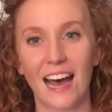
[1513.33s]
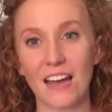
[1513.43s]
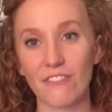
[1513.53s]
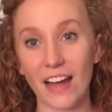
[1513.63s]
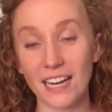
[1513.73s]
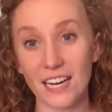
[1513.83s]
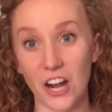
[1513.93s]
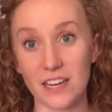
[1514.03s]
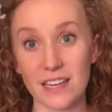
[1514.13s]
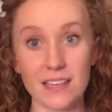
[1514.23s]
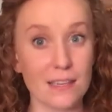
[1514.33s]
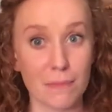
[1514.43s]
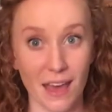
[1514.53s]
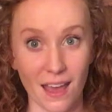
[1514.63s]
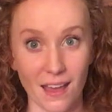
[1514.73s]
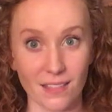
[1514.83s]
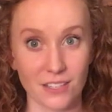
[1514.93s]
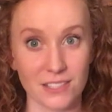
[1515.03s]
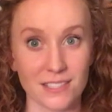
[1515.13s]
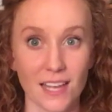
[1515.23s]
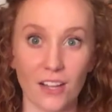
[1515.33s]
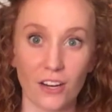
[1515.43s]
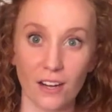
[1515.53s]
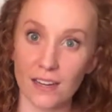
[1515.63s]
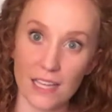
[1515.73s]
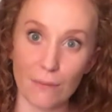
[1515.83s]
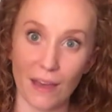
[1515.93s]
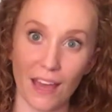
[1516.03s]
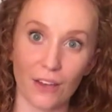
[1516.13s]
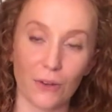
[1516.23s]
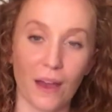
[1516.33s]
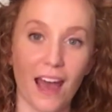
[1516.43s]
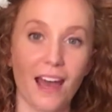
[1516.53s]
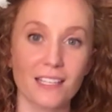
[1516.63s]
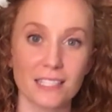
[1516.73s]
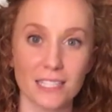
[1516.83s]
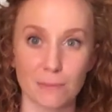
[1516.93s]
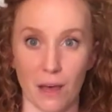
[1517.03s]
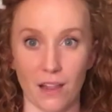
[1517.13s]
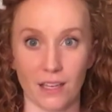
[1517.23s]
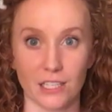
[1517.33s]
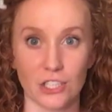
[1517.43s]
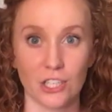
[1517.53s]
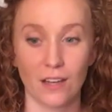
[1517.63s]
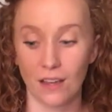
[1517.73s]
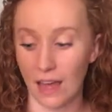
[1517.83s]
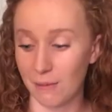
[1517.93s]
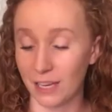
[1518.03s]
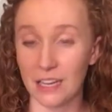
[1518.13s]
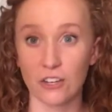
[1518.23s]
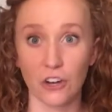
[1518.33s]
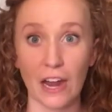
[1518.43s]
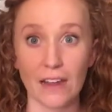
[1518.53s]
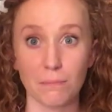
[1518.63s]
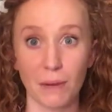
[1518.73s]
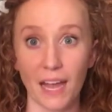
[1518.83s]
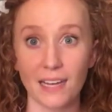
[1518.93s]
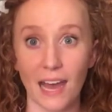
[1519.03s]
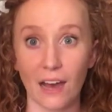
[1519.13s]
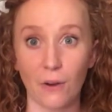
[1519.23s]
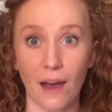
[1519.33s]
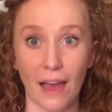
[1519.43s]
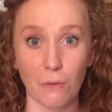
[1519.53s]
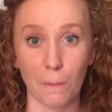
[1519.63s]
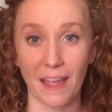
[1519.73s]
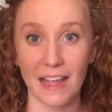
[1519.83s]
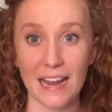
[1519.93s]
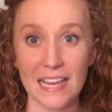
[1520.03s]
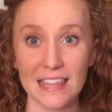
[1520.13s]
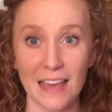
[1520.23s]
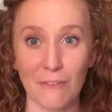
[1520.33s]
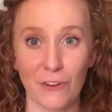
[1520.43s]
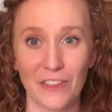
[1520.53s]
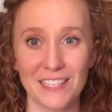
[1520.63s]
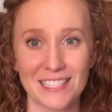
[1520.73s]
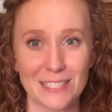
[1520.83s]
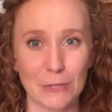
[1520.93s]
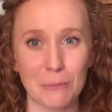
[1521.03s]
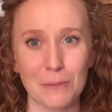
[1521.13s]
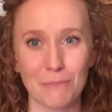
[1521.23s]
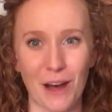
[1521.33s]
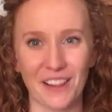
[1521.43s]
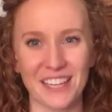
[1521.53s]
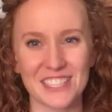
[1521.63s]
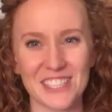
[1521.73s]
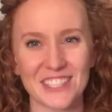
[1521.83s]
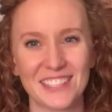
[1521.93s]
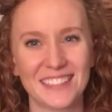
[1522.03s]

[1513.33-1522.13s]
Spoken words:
I find it on eBay. There's a seller on eBay who has this polish. I'm like, great, buy now. I will pay anything for this stupid polish.